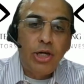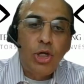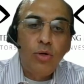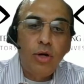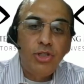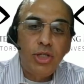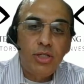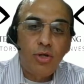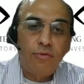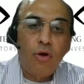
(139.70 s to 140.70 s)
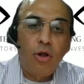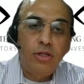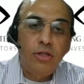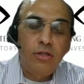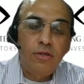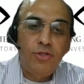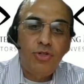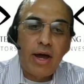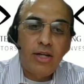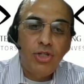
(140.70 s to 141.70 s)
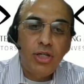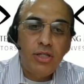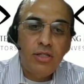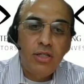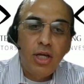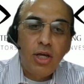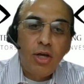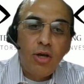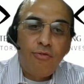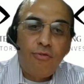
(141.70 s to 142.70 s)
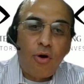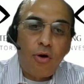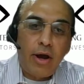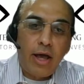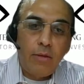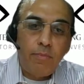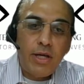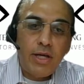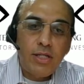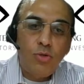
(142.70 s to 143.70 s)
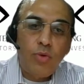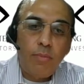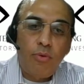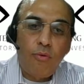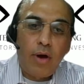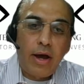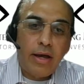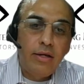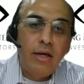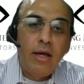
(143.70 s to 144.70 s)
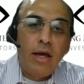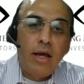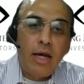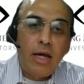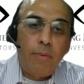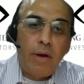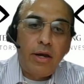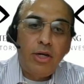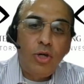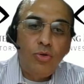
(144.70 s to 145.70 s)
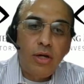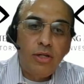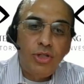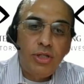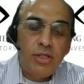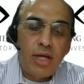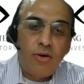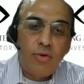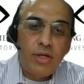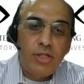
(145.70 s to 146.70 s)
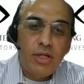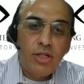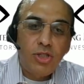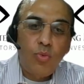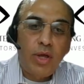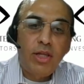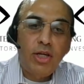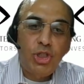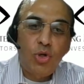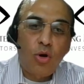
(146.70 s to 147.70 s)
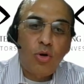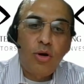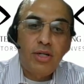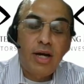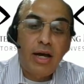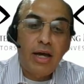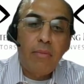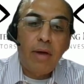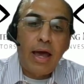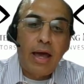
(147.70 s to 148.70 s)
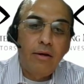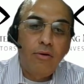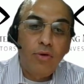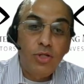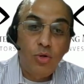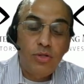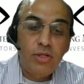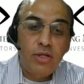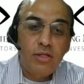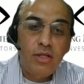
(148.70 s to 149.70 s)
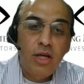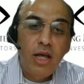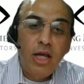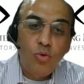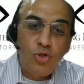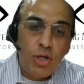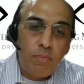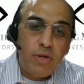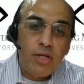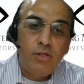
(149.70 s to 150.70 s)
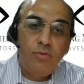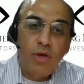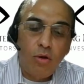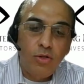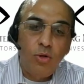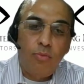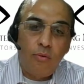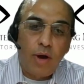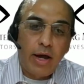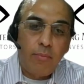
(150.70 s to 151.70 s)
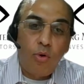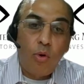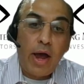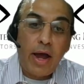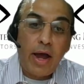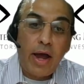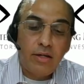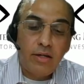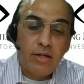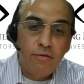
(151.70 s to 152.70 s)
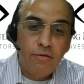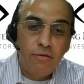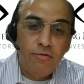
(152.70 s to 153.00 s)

and due diligence of alternative strategies. For LPs, we provide independent due diligence and research when they're short on time and resources. To GPs, we also provide proactive